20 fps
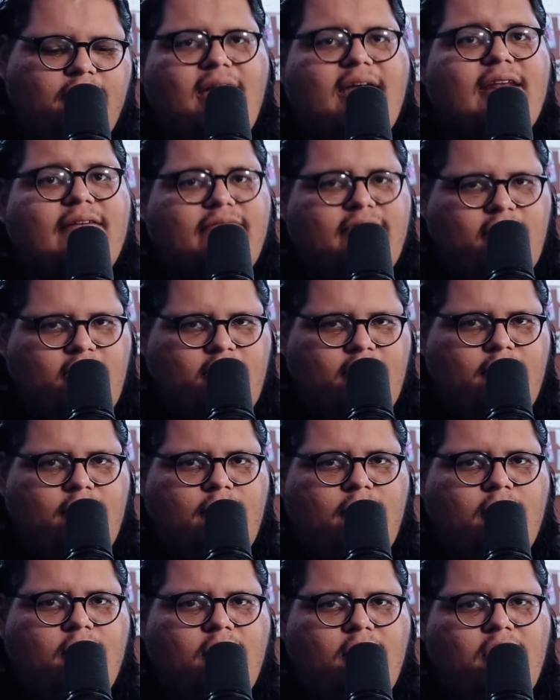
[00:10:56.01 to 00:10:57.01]
And if they
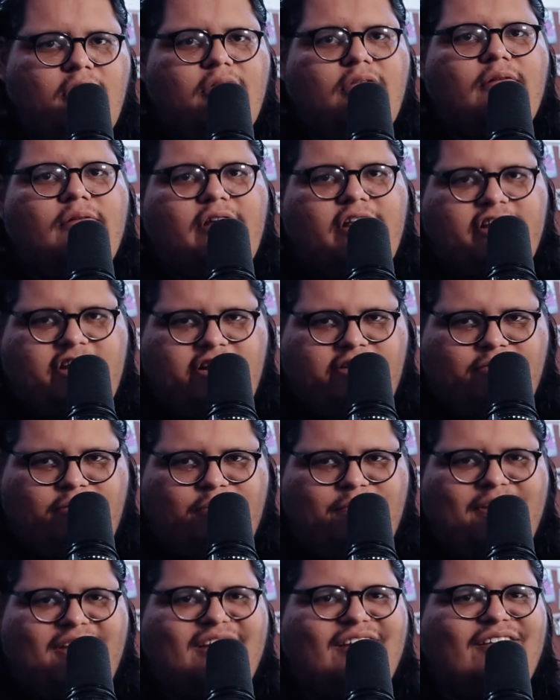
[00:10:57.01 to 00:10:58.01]
do, the races will
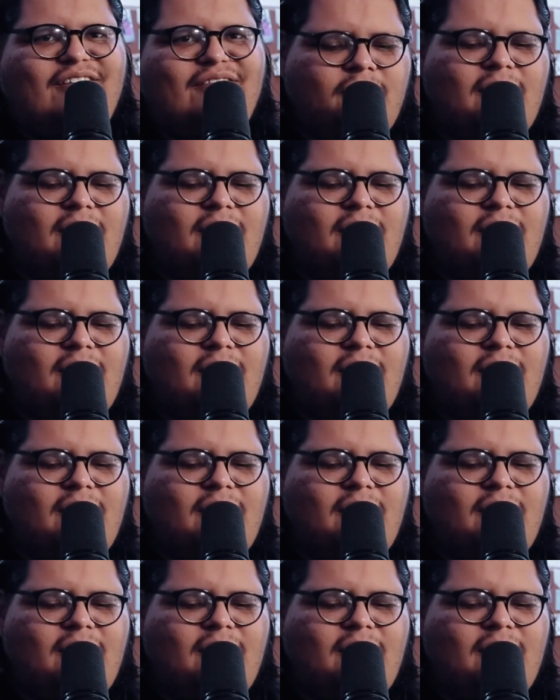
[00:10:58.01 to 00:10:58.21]
begin.